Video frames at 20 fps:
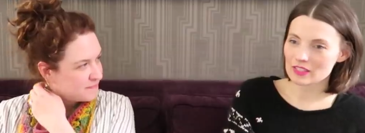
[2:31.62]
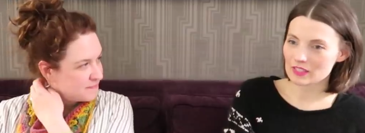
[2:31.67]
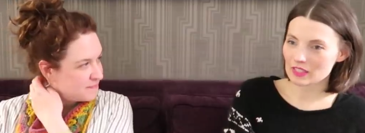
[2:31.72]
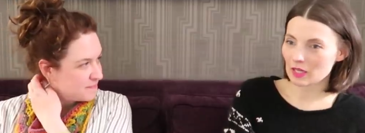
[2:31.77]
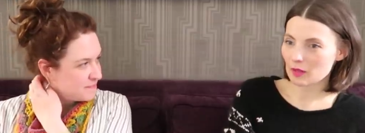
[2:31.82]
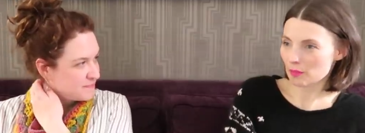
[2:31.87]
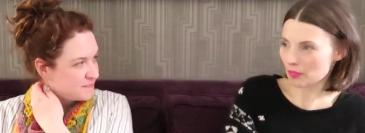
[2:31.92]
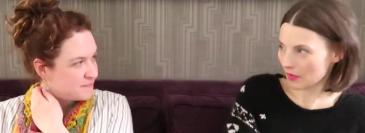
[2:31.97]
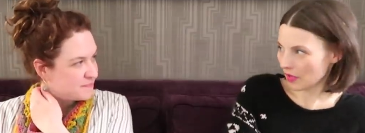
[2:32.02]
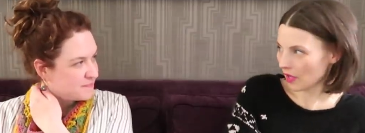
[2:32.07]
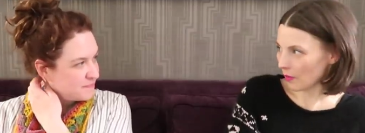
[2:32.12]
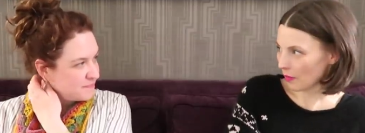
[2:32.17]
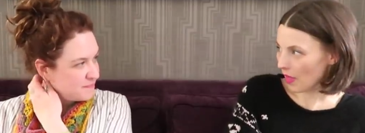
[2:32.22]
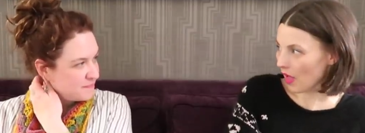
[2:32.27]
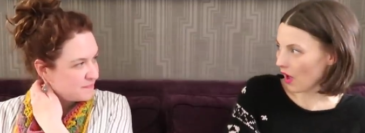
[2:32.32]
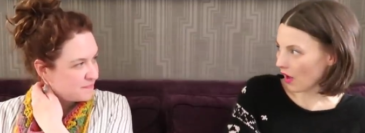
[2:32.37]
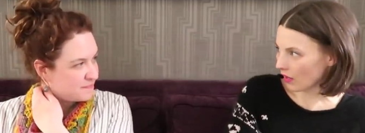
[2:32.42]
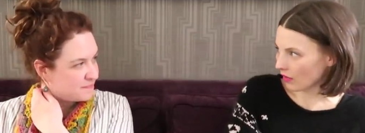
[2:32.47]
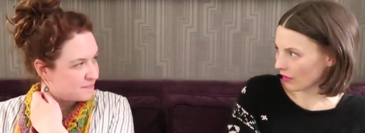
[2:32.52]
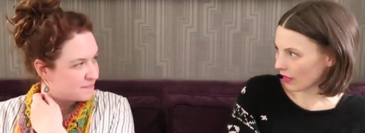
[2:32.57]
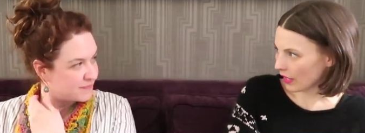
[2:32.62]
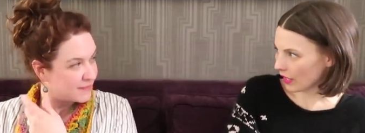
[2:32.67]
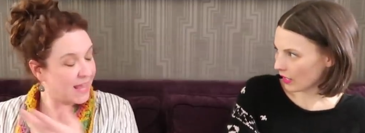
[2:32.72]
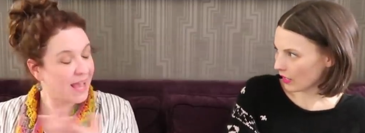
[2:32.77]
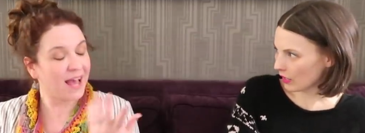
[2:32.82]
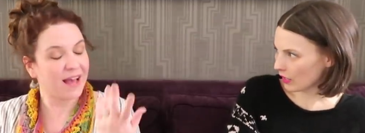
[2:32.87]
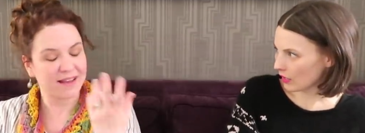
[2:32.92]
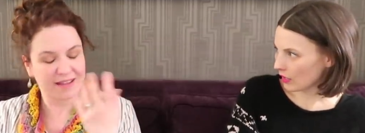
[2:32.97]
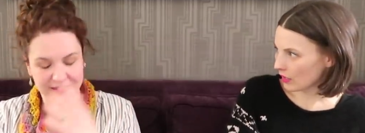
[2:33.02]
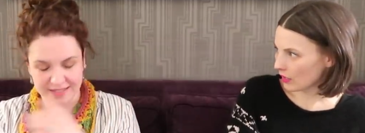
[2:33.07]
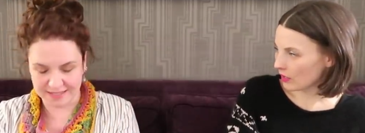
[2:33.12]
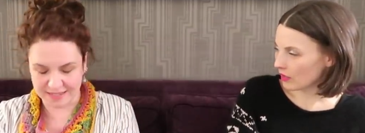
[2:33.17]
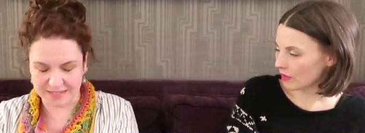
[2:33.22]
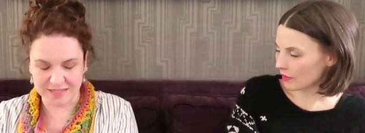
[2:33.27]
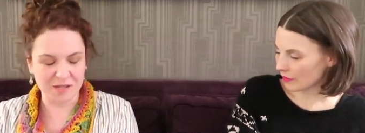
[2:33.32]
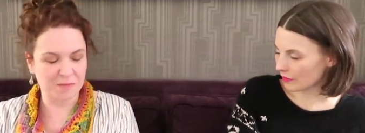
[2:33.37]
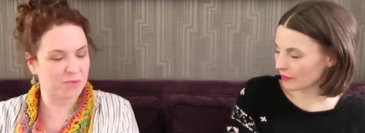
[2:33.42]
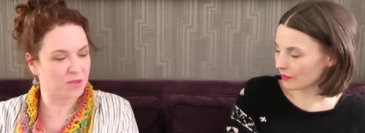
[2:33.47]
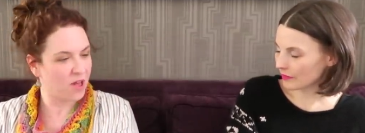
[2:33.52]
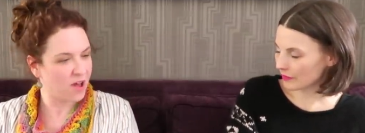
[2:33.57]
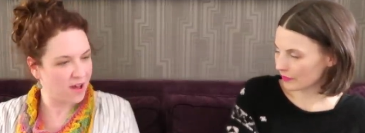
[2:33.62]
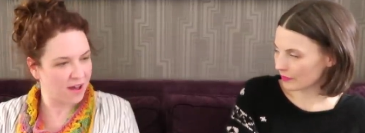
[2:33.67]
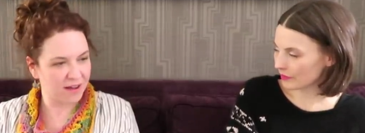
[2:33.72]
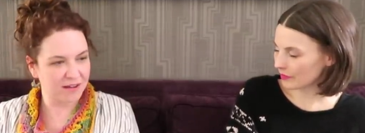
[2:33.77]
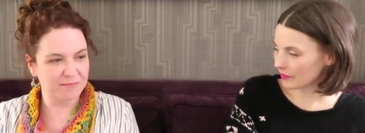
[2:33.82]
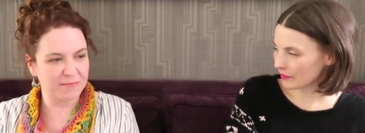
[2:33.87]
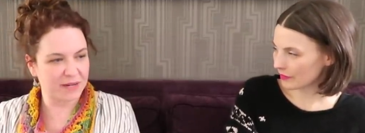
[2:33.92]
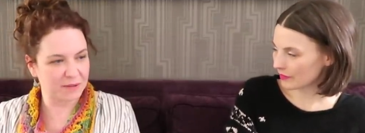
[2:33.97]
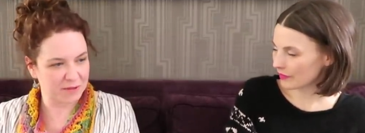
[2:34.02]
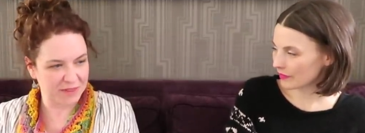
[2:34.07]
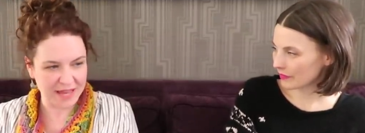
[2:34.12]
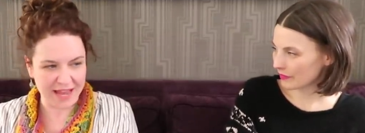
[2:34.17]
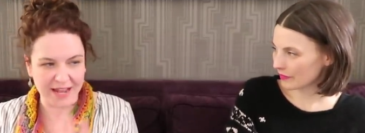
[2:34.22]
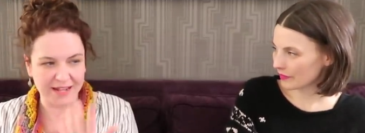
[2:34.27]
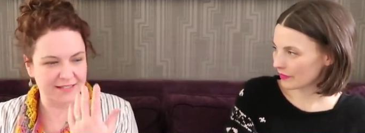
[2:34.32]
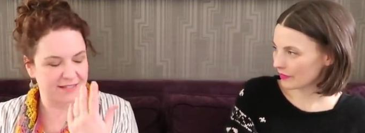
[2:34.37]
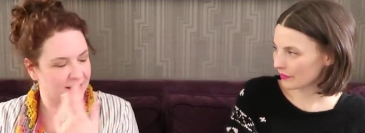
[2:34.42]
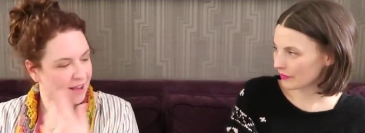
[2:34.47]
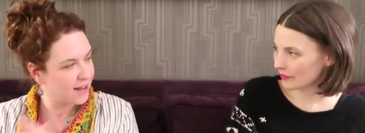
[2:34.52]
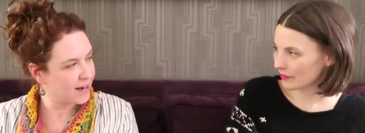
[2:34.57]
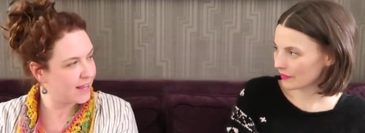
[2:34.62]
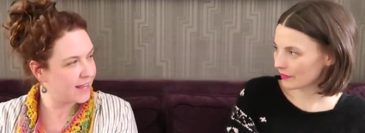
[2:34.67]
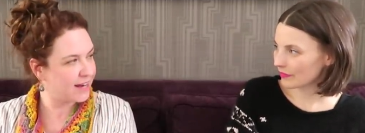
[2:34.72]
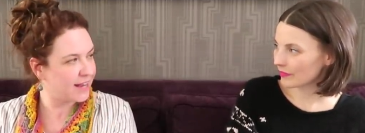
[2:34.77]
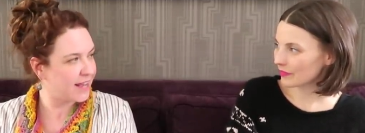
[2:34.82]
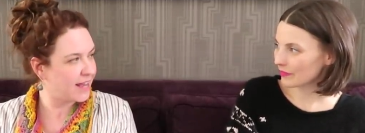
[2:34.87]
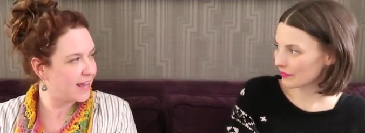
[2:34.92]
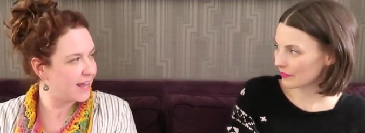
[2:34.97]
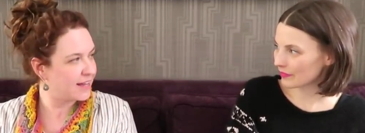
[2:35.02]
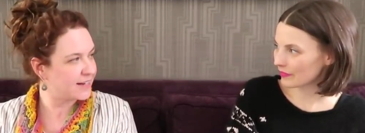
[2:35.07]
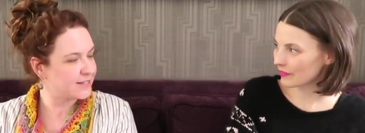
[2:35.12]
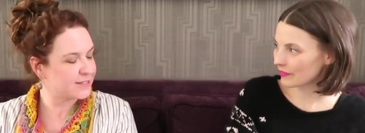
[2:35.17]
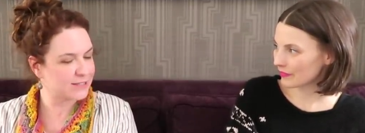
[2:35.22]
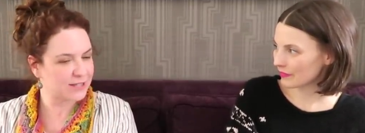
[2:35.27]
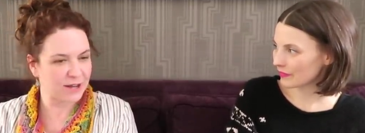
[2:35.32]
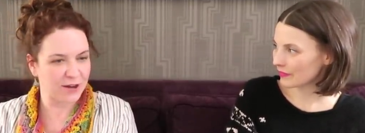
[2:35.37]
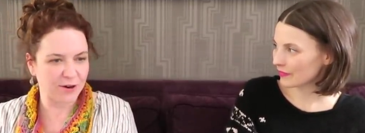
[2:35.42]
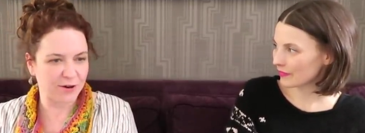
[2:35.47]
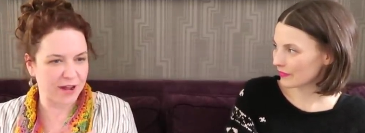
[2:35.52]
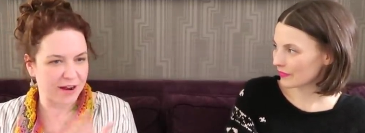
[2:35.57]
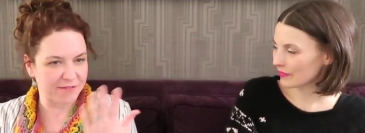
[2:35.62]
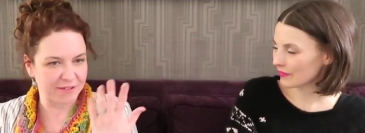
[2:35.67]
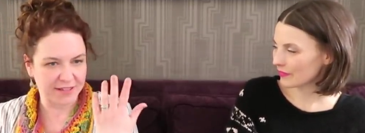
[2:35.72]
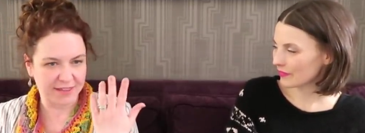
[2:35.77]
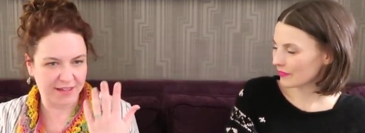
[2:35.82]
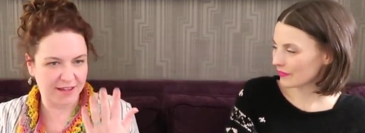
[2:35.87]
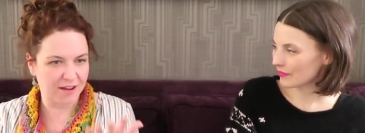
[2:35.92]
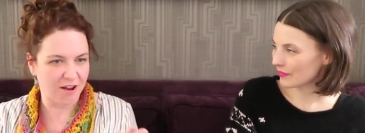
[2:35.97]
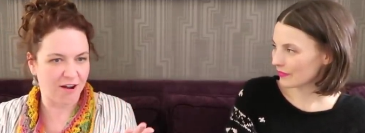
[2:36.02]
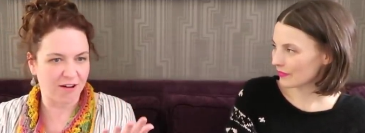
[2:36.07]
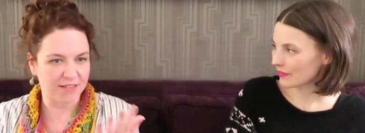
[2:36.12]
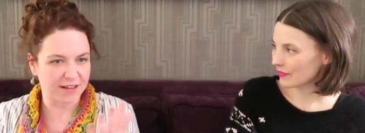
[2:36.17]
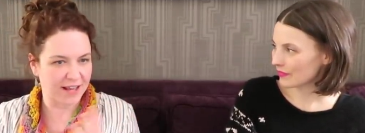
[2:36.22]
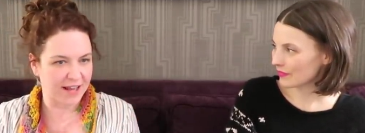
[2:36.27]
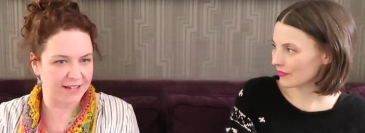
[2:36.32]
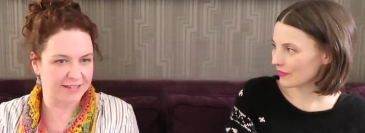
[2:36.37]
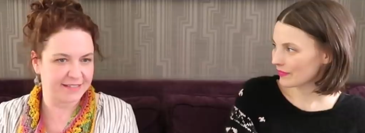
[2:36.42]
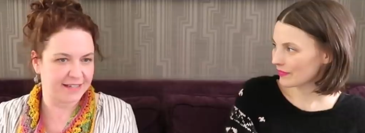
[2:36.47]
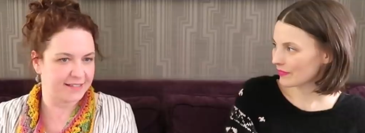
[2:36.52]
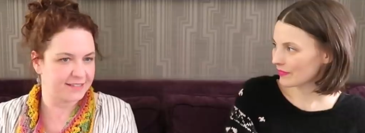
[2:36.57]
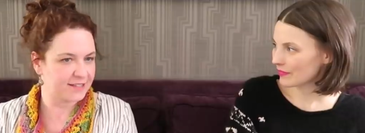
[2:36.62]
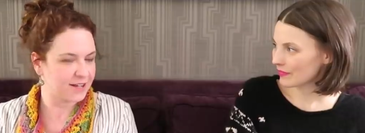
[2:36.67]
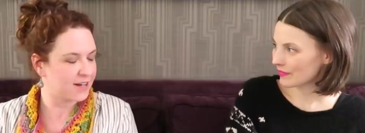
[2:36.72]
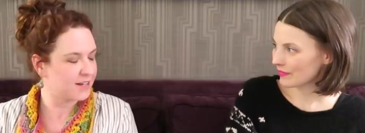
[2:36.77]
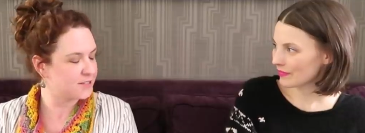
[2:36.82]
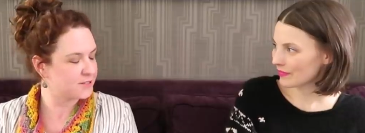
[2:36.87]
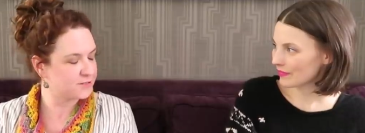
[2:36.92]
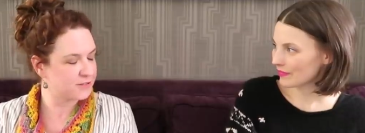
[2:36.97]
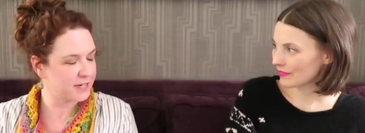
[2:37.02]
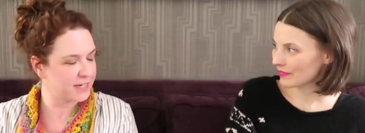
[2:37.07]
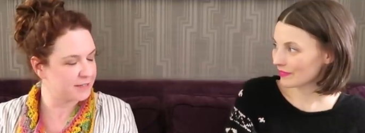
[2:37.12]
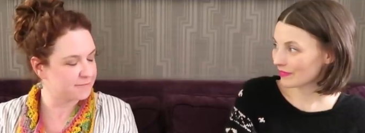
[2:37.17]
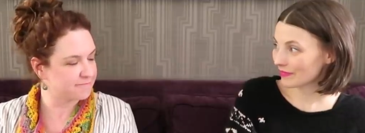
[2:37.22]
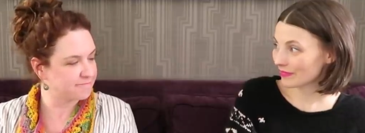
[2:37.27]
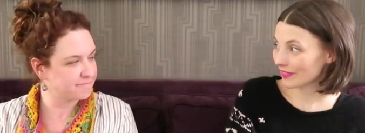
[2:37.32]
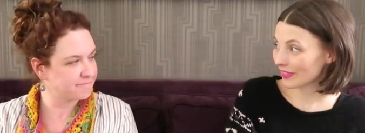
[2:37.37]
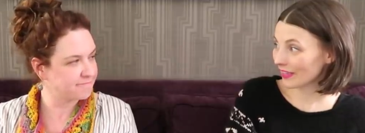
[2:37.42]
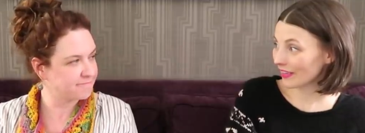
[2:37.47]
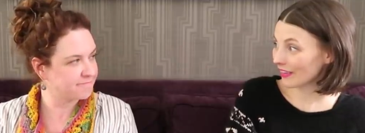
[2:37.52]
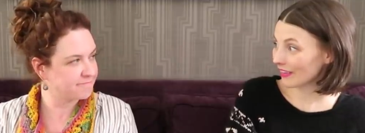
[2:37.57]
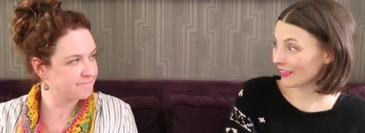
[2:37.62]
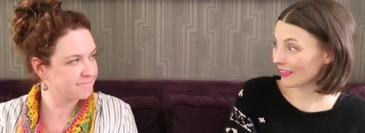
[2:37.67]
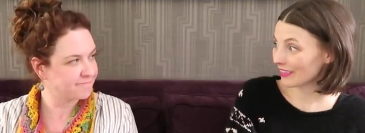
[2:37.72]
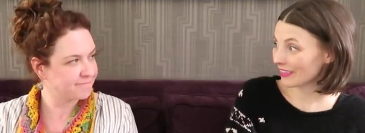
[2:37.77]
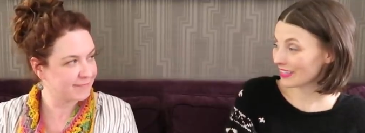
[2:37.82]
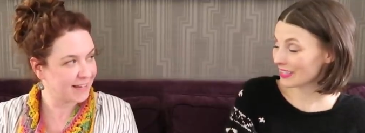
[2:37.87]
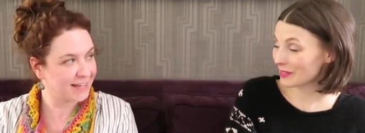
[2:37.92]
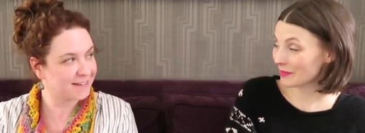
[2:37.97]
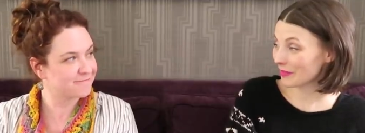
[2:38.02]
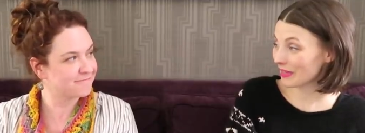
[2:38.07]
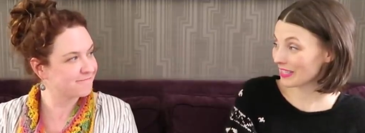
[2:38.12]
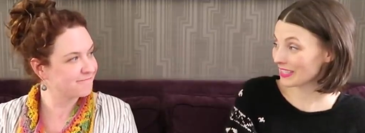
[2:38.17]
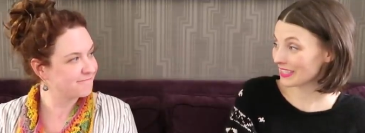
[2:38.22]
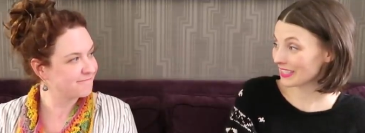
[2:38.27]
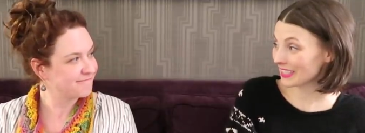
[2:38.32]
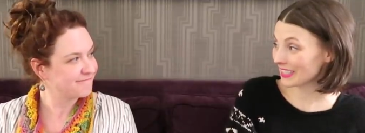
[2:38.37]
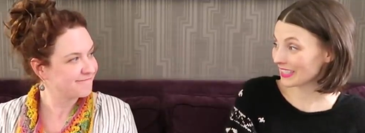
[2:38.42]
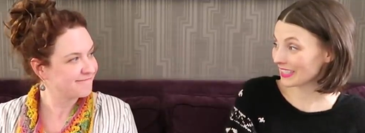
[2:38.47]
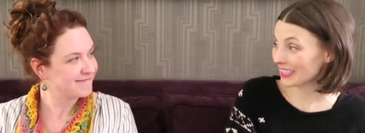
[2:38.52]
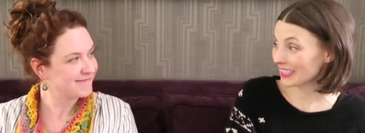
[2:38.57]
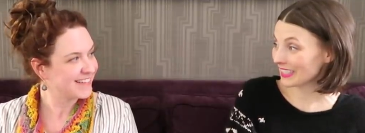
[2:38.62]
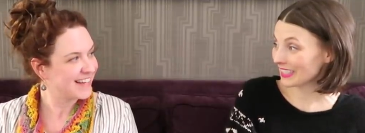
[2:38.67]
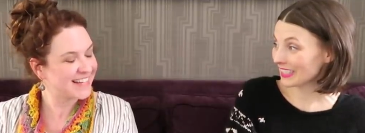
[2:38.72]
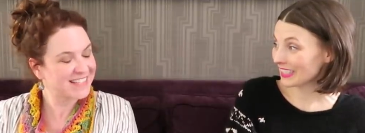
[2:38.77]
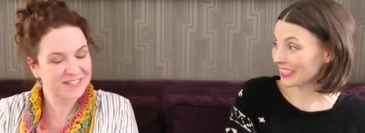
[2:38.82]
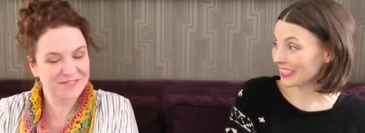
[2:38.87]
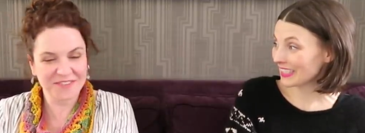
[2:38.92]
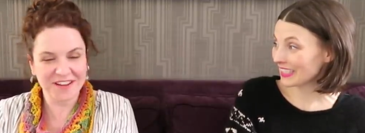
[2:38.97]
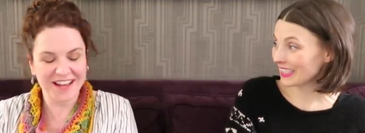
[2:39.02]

Speaker 1: it's like a, a blog, right? Yeah,
Speaker 2: it's it's a blog, but with ads on it, and mm so everything, all the content's on it's free.
Speaker 1: Yeah, it's yeah. amazing.
Speaker 2: It's